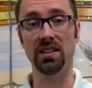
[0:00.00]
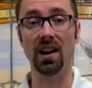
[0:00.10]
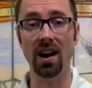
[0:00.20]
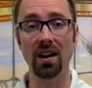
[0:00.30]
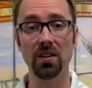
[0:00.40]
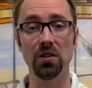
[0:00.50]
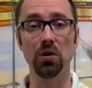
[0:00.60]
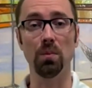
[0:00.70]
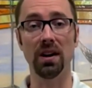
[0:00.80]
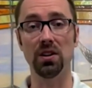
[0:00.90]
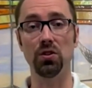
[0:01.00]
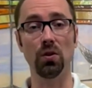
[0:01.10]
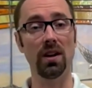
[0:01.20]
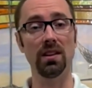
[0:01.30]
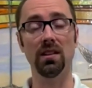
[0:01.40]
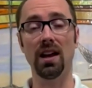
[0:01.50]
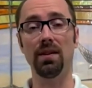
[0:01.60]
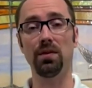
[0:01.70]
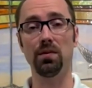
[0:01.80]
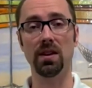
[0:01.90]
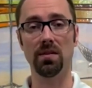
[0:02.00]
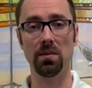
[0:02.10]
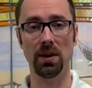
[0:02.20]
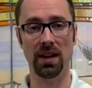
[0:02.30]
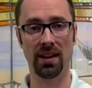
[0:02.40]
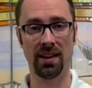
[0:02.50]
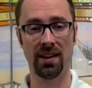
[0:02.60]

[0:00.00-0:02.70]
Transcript: to honor you by enjoying the life you've given me.